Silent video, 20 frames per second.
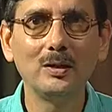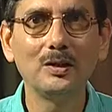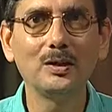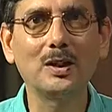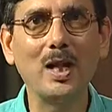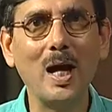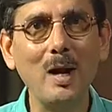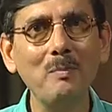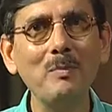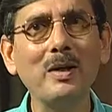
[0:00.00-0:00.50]

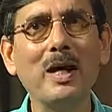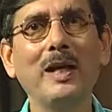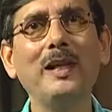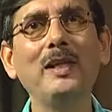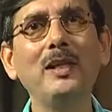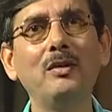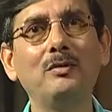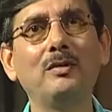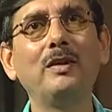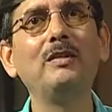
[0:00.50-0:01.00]
some
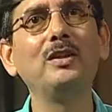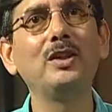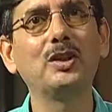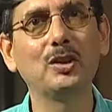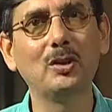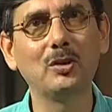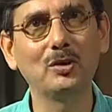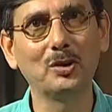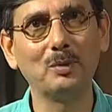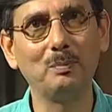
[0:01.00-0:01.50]
kind of a
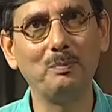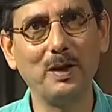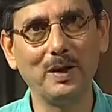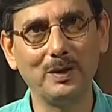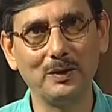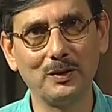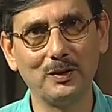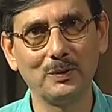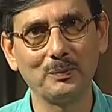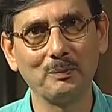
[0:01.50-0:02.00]
resource
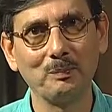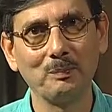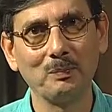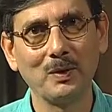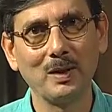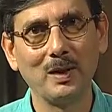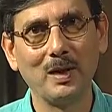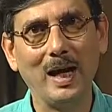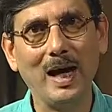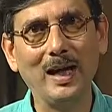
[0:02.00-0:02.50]
base.
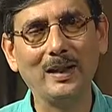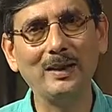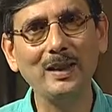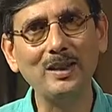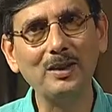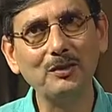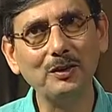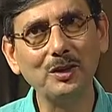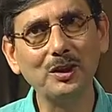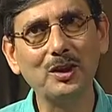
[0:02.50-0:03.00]
And
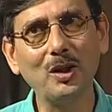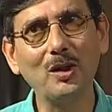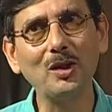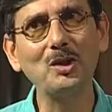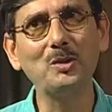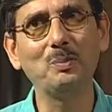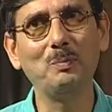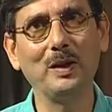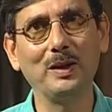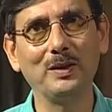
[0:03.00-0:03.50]
this
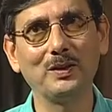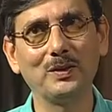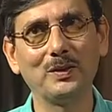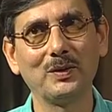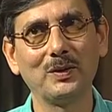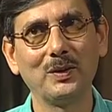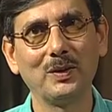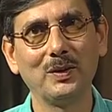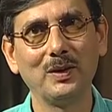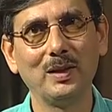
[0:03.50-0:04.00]
resource
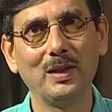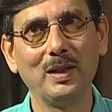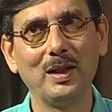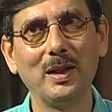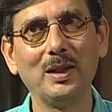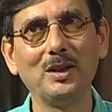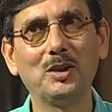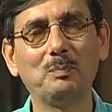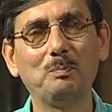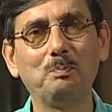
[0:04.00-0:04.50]
base
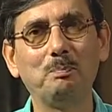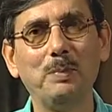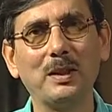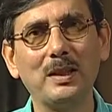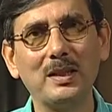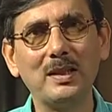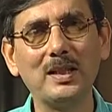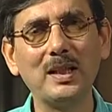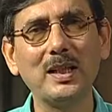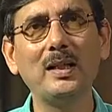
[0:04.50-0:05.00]
is
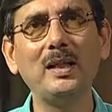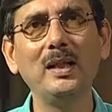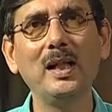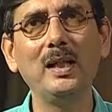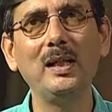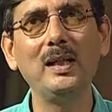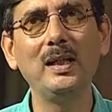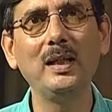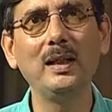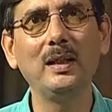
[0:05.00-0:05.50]

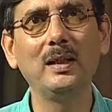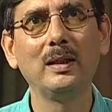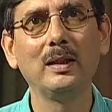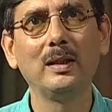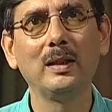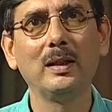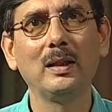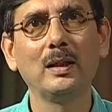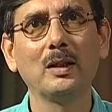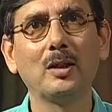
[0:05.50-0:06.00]
particularly
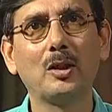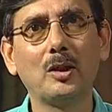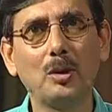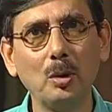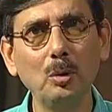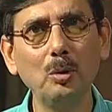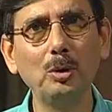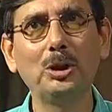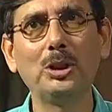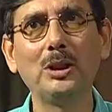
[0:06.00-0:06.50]

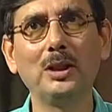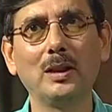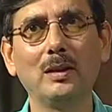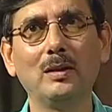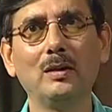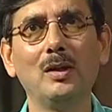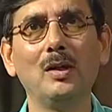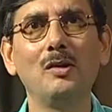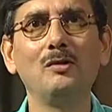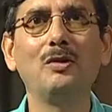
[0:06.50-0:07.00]

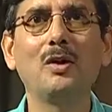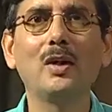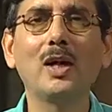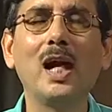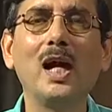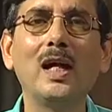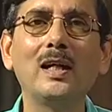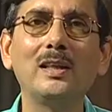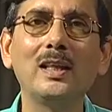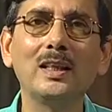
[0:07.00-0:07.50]
crucial for
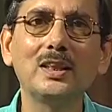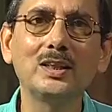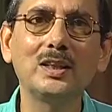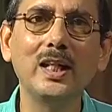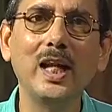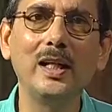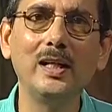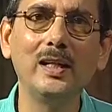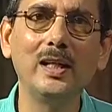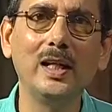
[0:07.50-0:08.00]

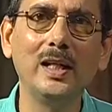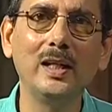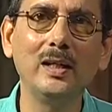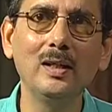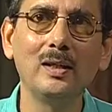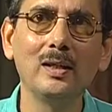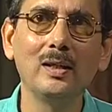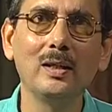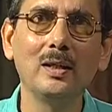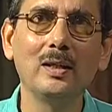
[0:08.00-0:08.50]

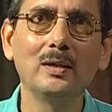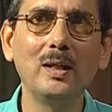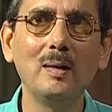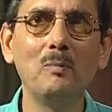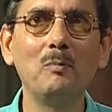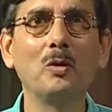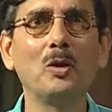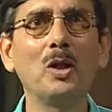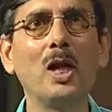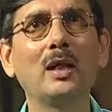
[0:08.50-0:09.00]
understanding
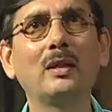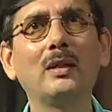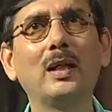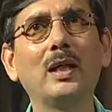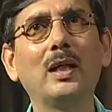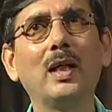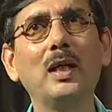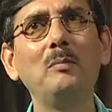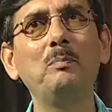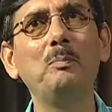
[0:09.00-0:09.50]
the
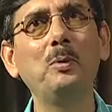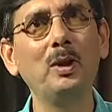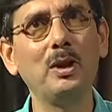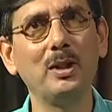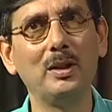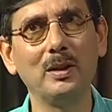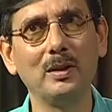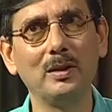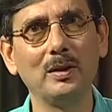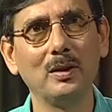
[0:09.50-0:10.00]
monarchical
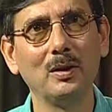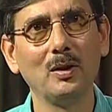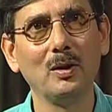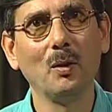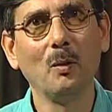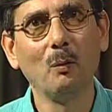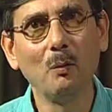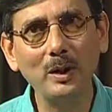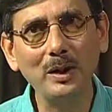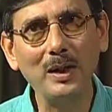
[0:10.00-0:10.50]
polity
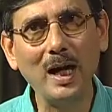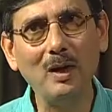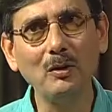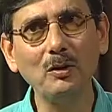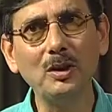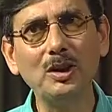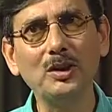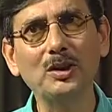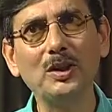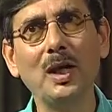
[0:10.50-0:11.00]

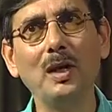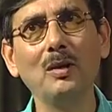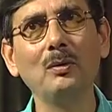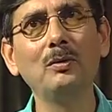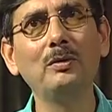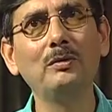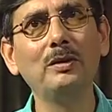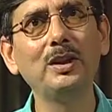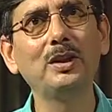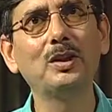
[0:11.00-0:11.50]
without a
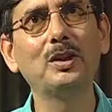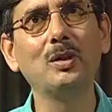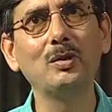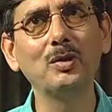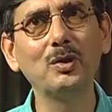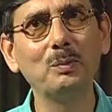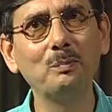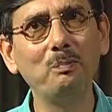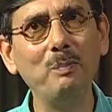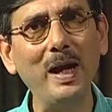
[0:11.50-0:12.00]
sound
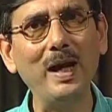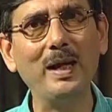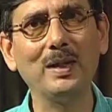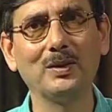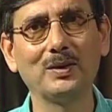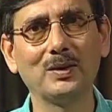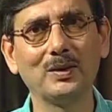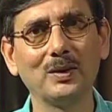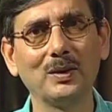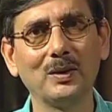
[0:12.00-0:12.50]
resource
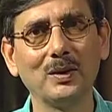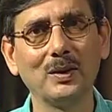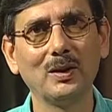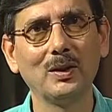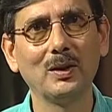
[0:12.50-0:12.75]
base,